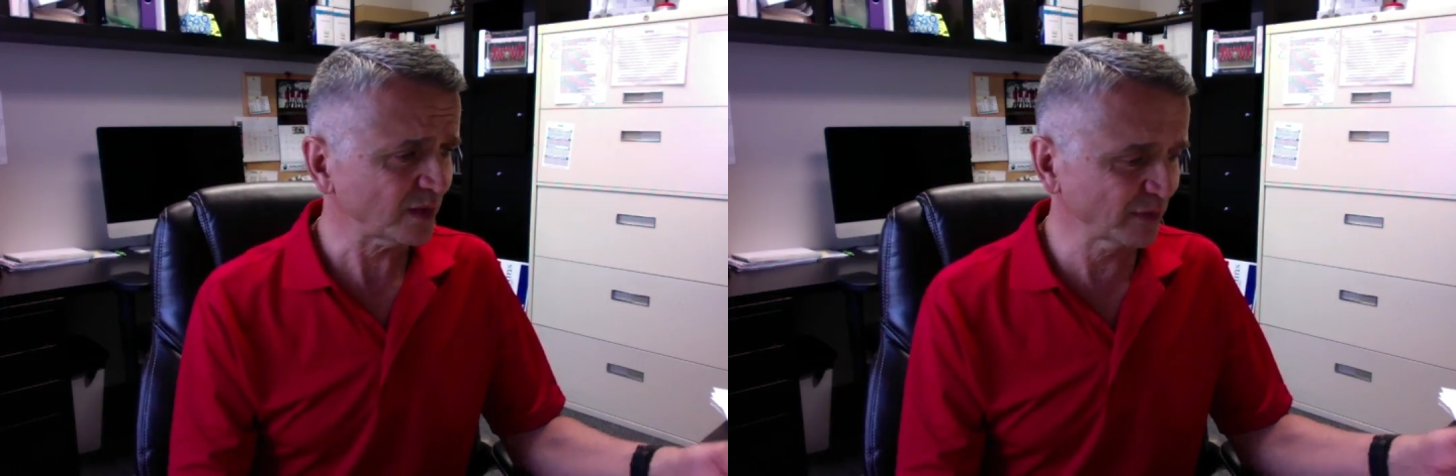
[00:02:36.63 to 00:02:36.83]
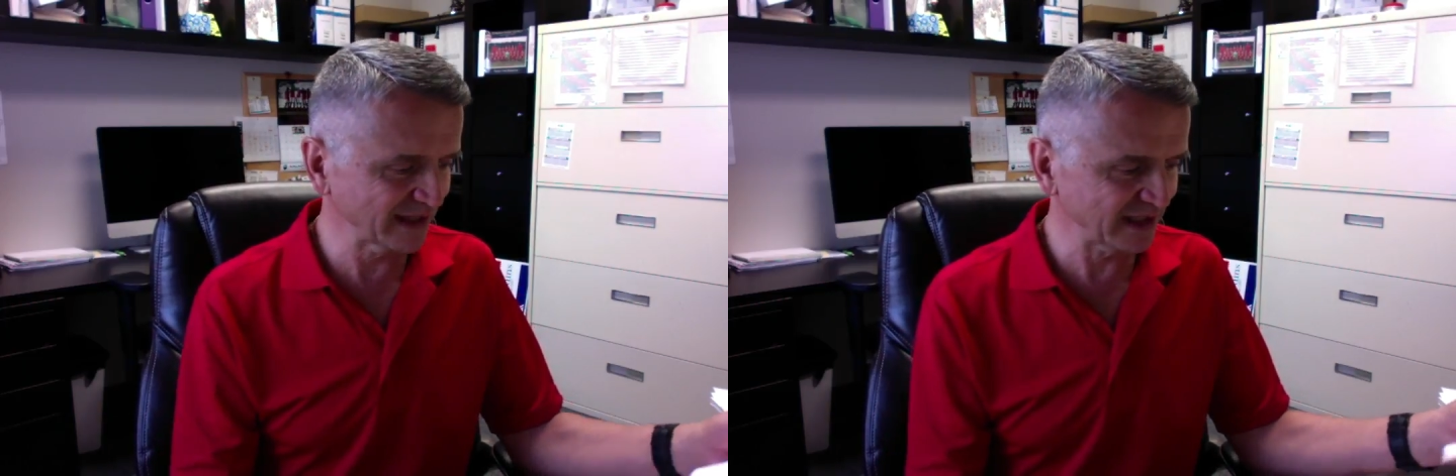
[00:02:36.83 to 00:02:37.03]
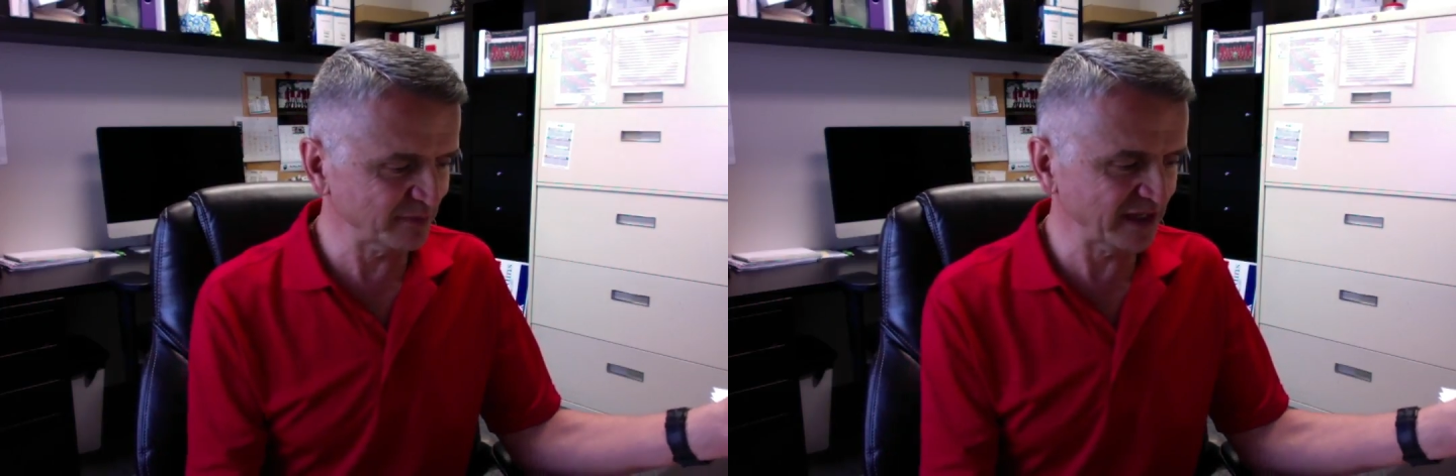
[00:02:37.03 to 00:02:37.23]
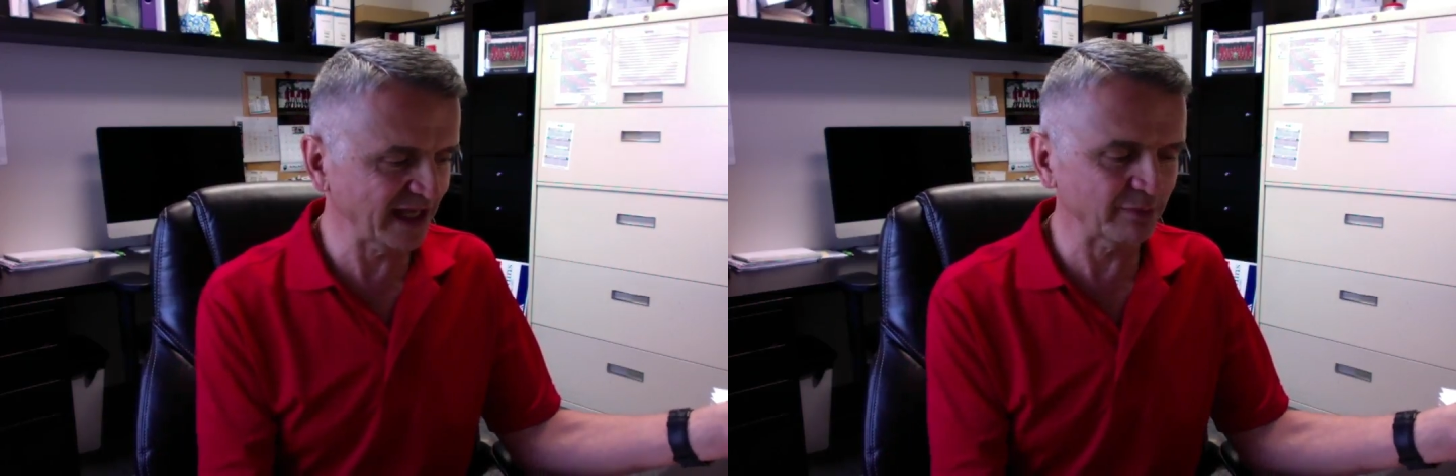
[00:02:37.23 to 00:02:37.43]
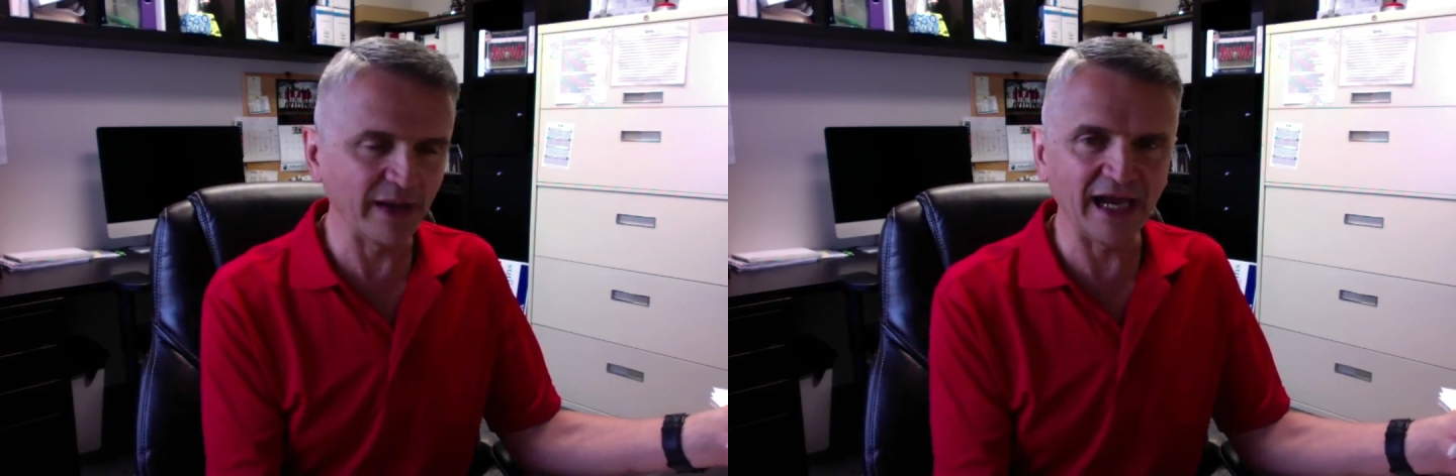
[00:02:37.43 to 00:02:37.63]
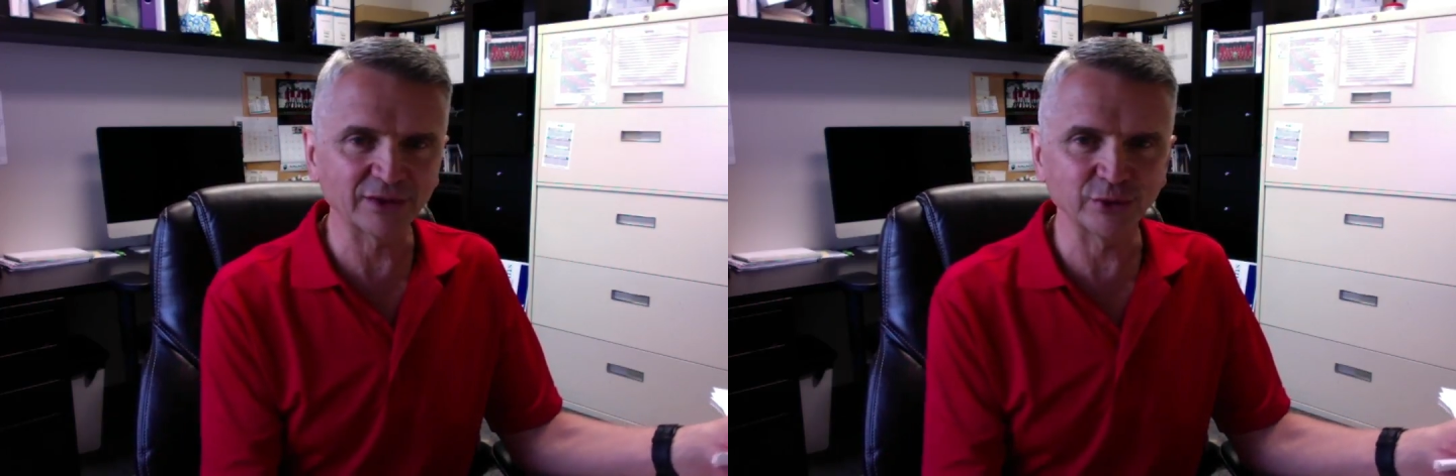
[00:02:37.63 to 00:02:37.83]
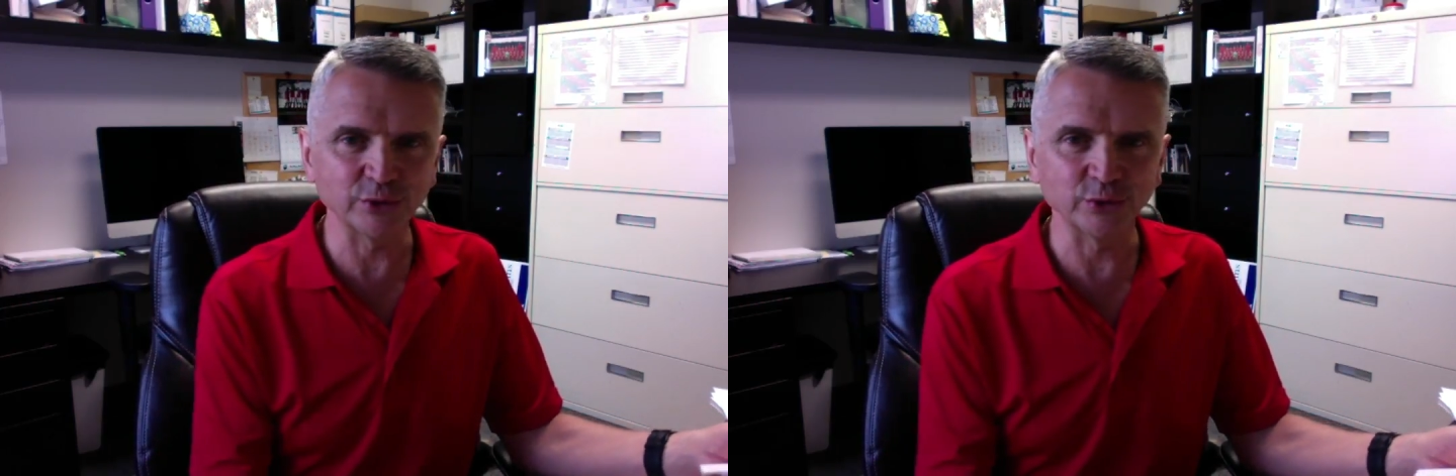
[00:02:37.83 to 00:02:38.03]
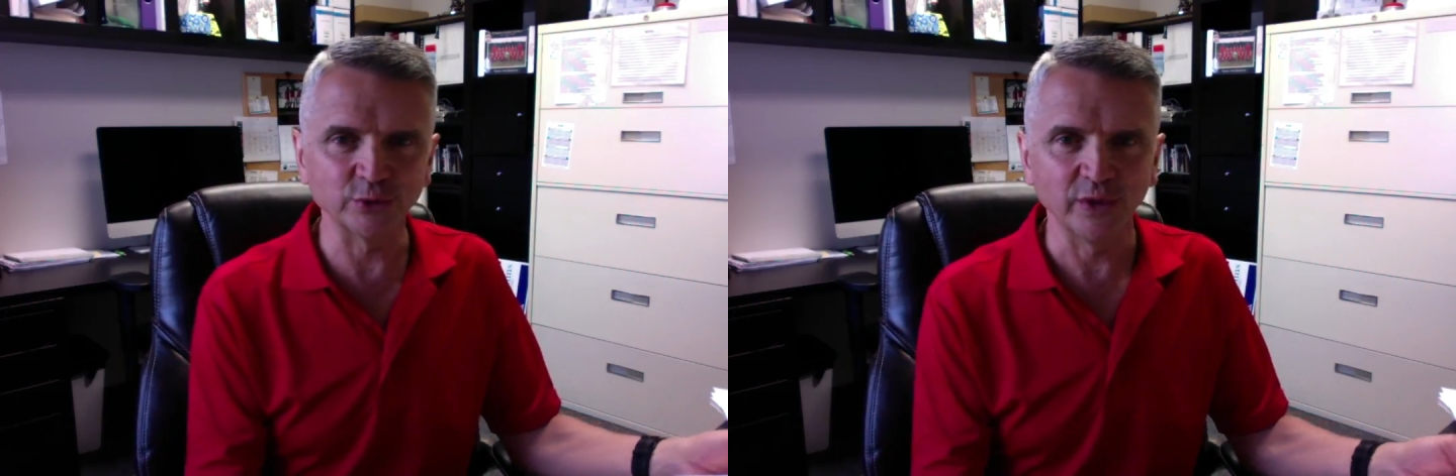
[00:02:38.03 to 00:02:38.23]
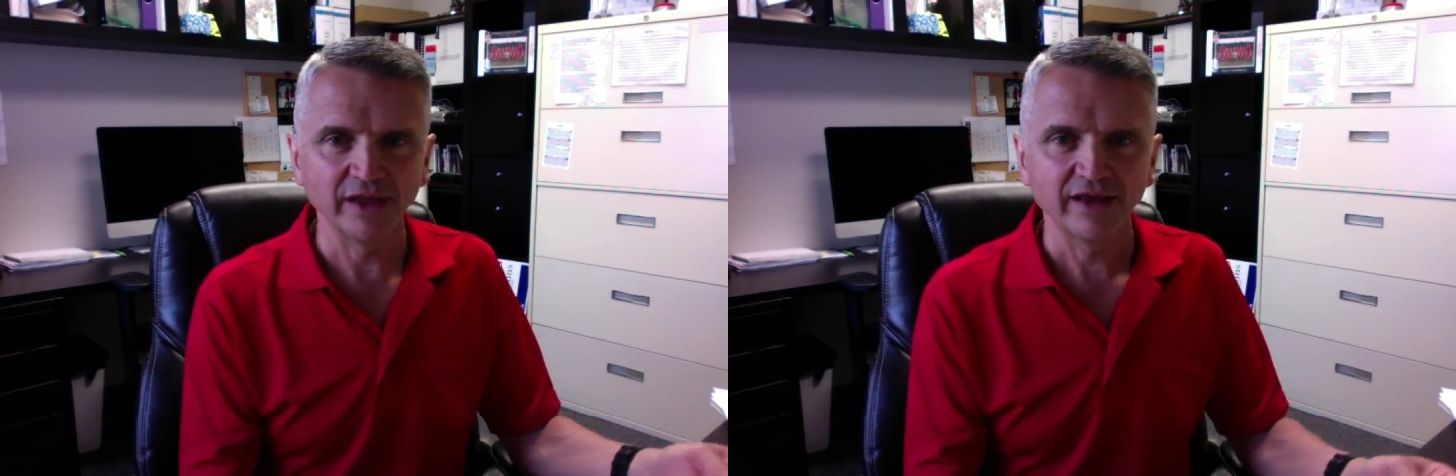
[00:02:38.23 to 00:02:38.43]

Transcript: But let me get back to